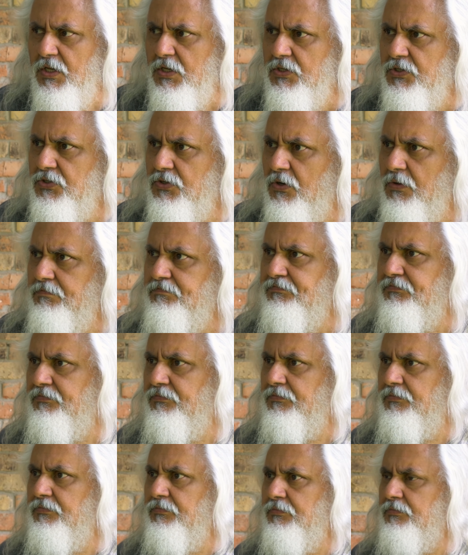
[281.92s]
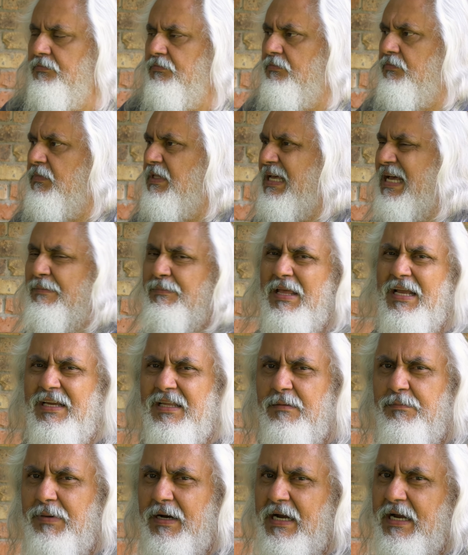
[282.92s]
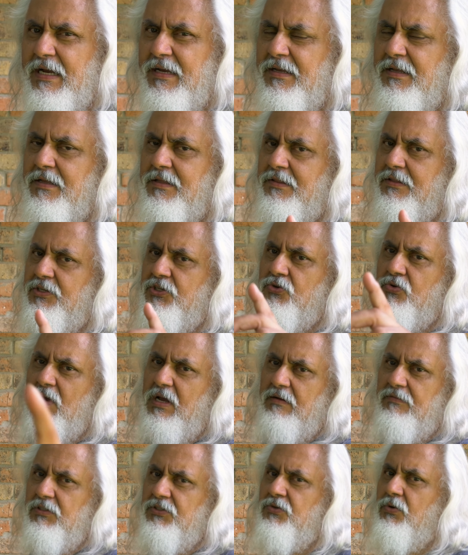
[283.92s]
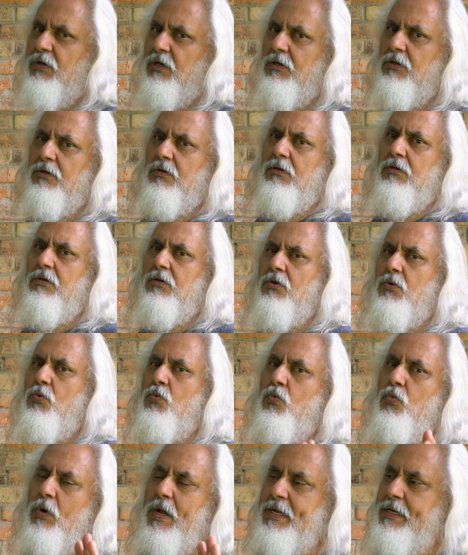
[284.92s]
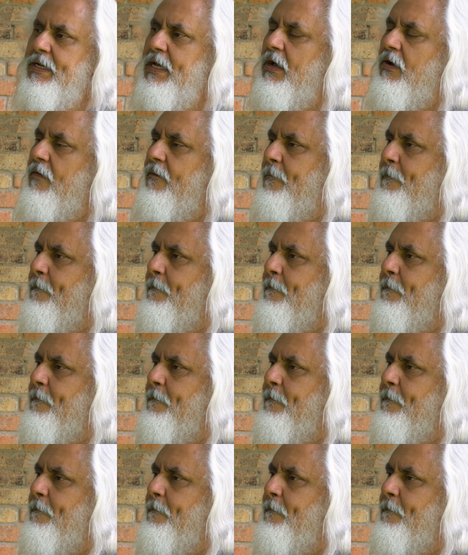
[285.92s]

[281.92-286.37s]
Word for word: So I'm not going to buy the travel trailer right now.